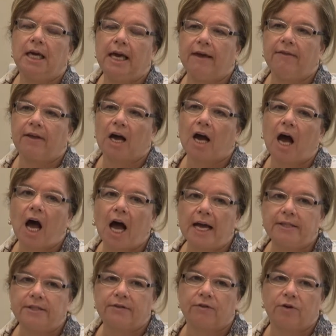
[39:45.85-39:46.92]
in the
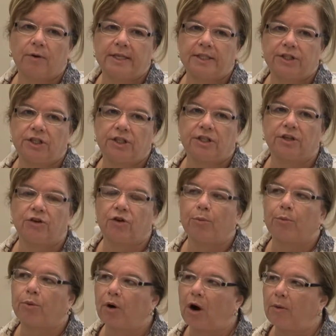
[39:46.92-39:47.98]
kinds of questions that are
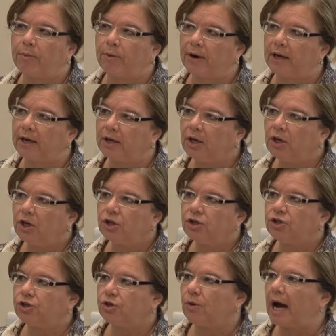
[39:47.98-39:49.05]
appropriate
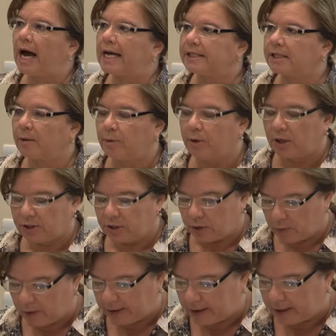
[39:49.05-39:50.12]
to ask a
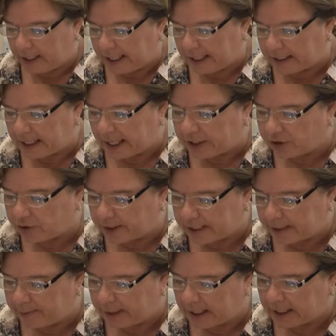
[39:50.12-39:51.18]
person with an intellectual
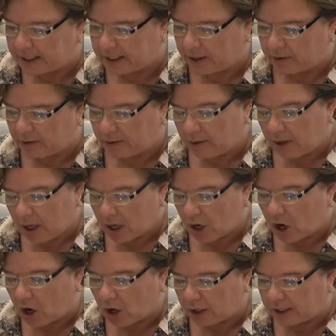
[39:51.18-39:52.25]
disability or a
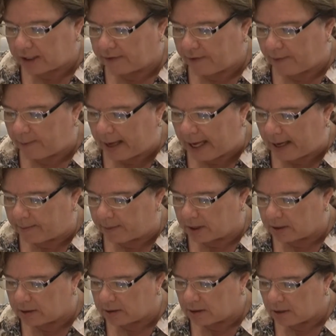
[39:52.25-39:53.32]
cognitive
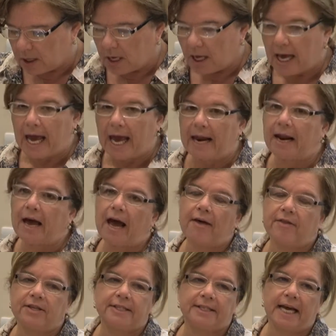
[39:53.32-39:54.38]
impairment. And
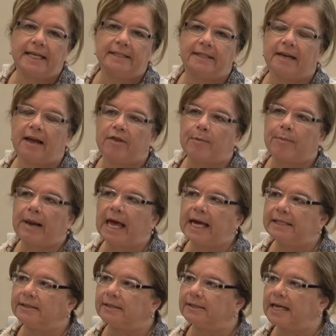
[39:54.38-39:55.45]
other states and other
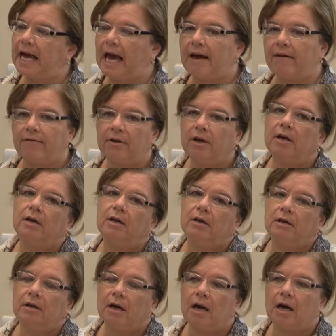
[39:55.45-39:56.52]
places have
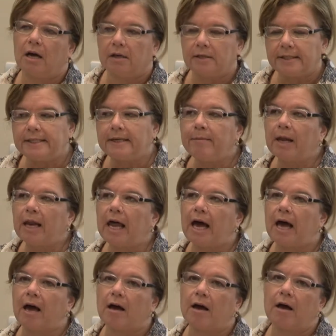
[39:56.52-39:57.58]

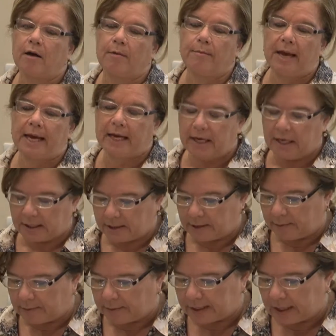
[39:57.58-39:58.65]
similar
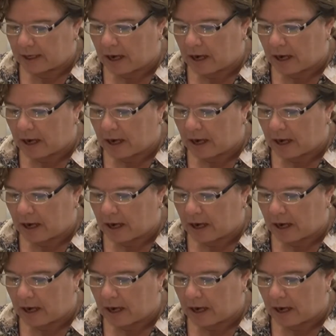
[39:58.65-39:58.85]
mechanisms